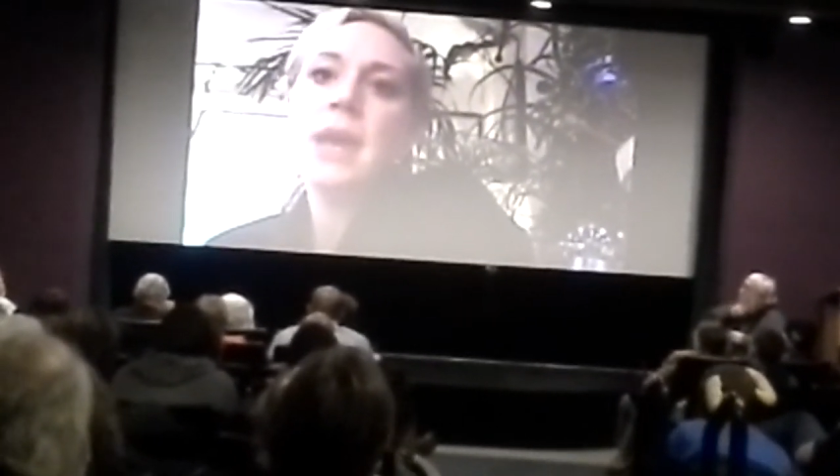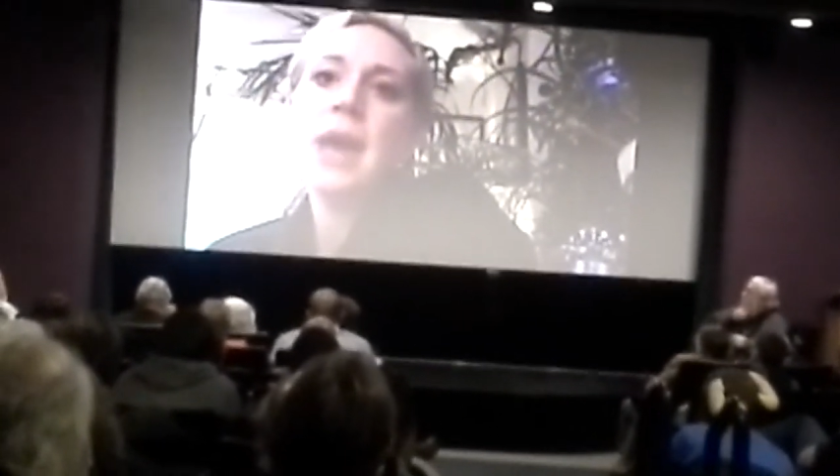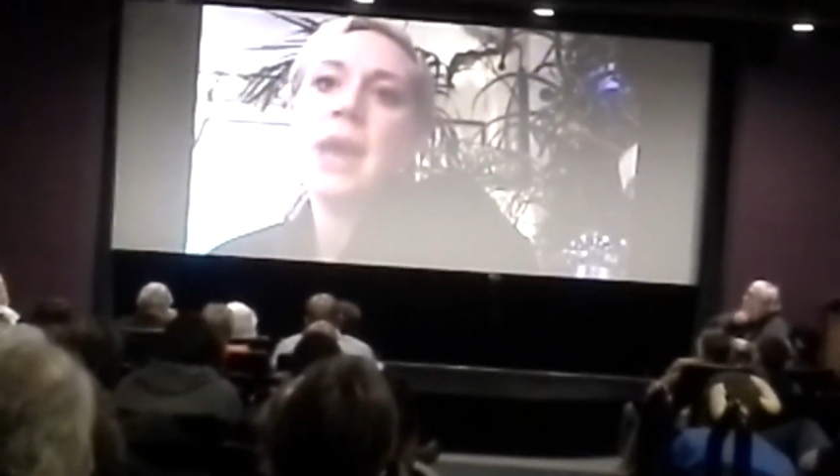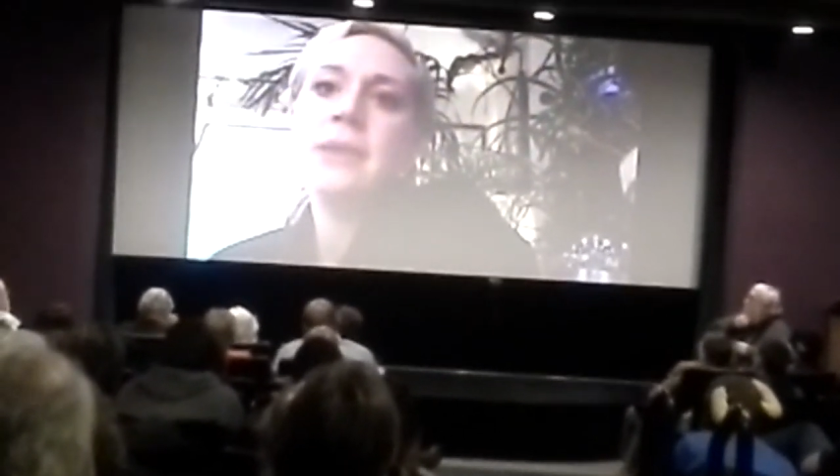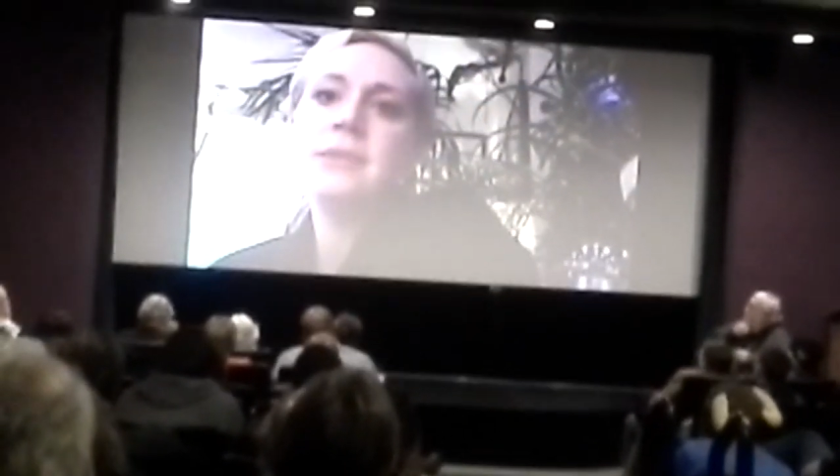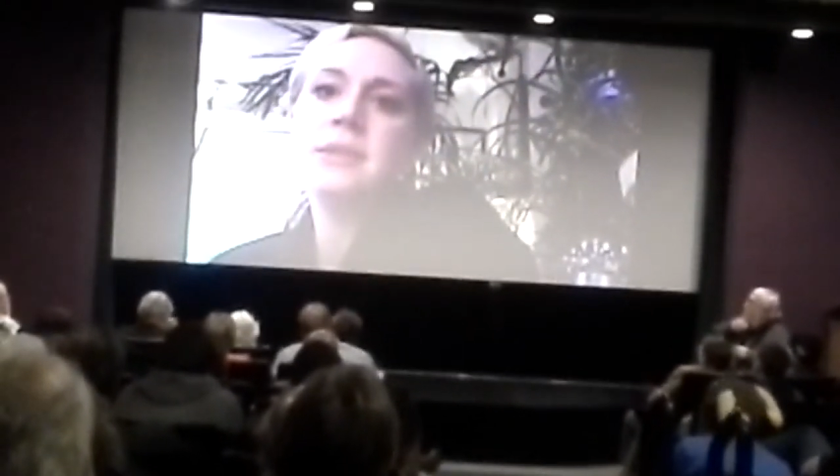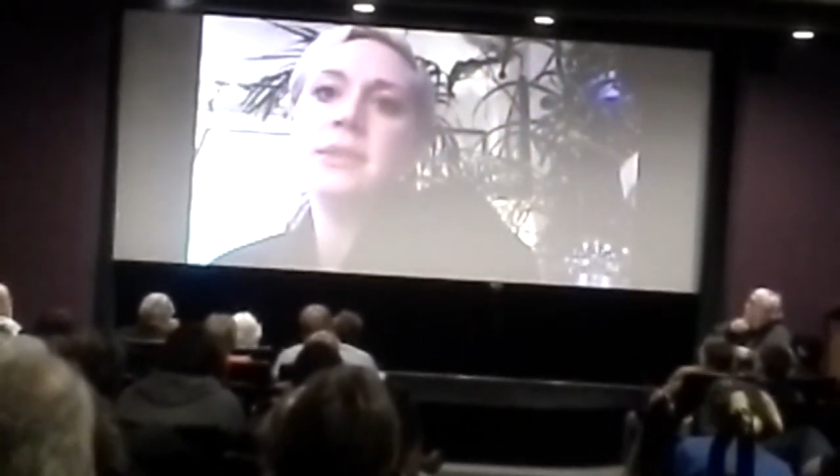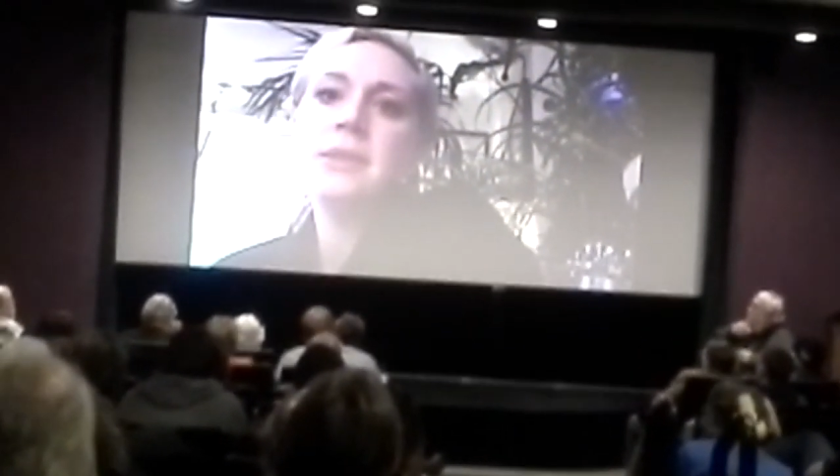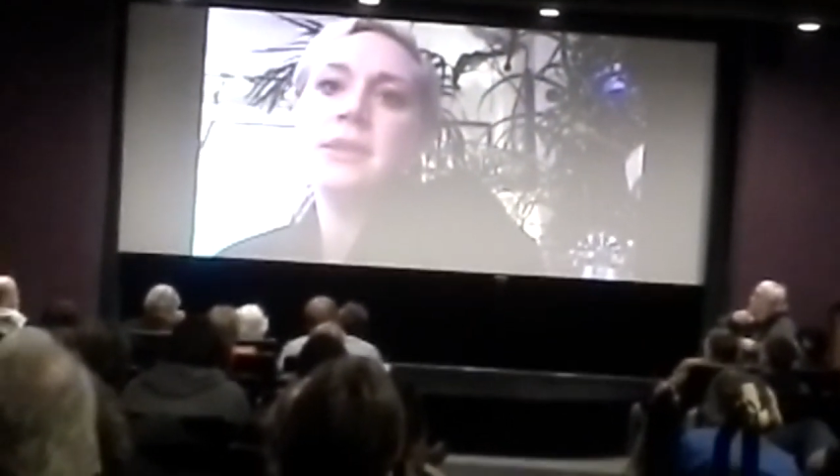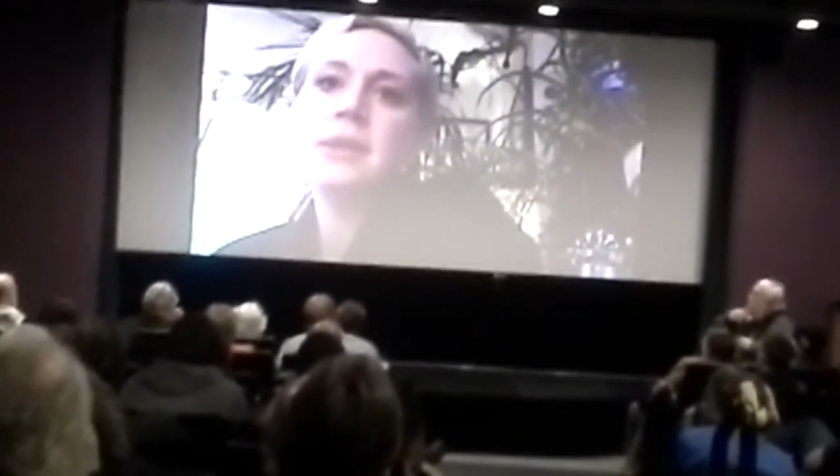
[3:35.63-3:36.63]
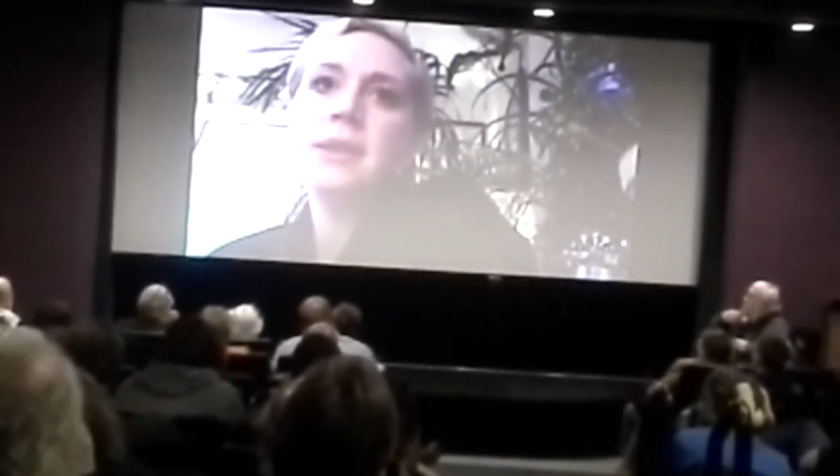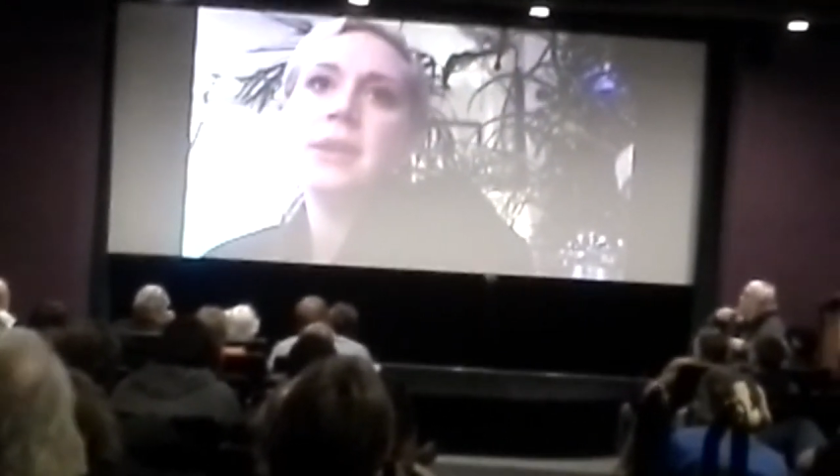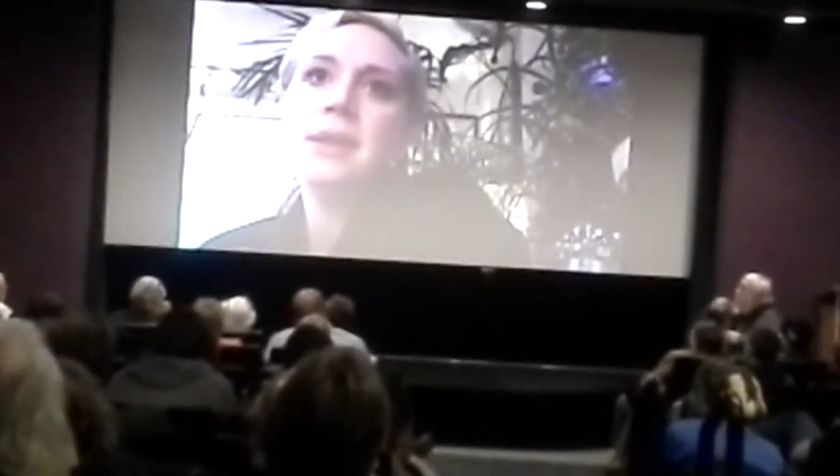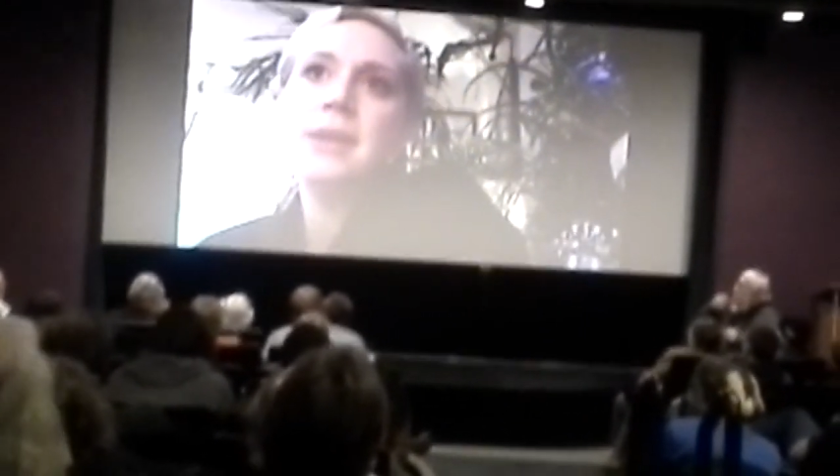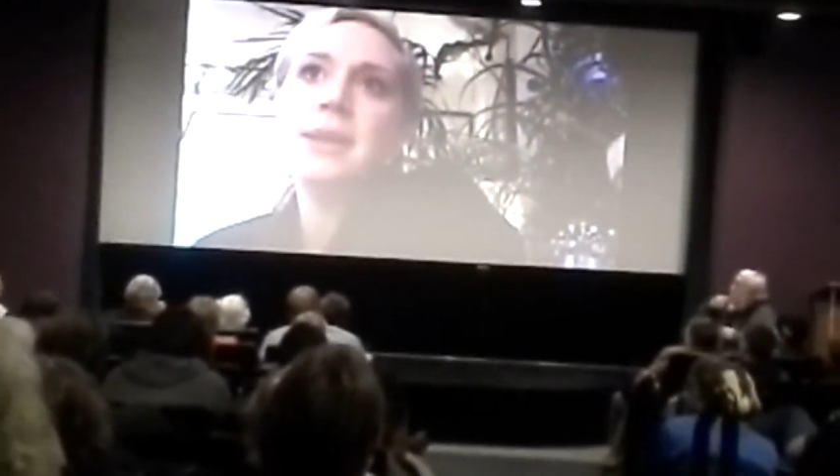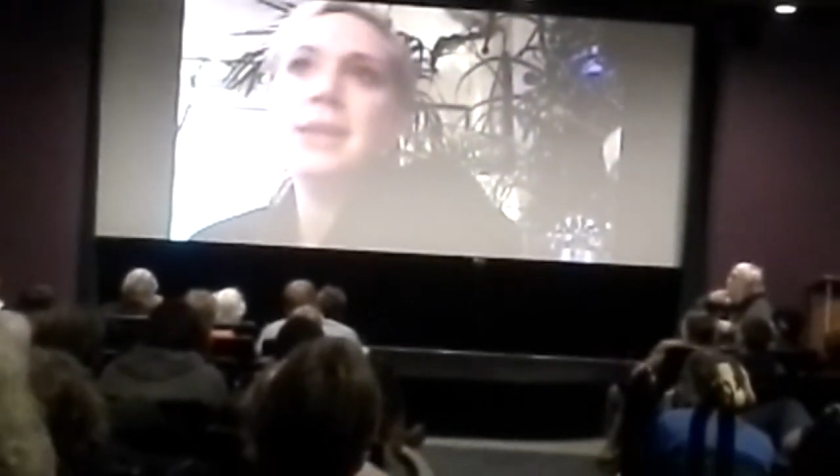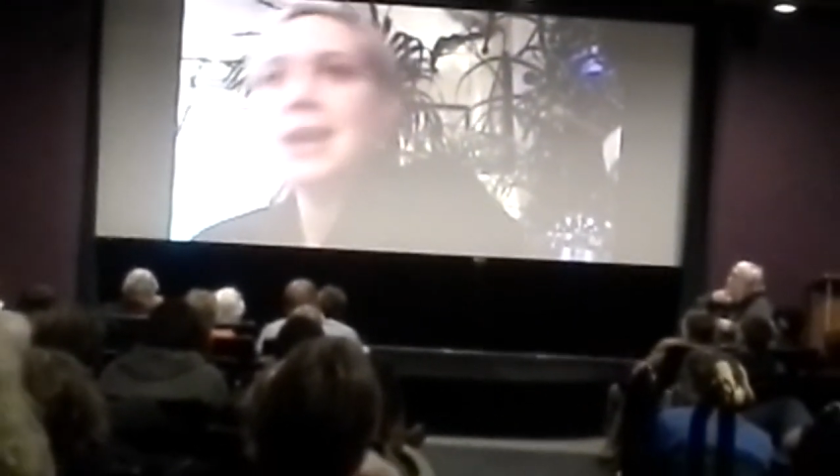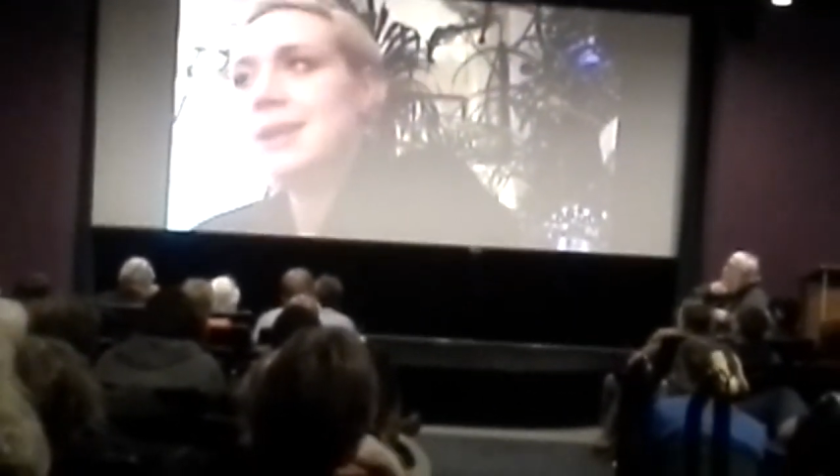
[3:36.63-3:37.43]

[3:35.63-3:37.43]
And yeah,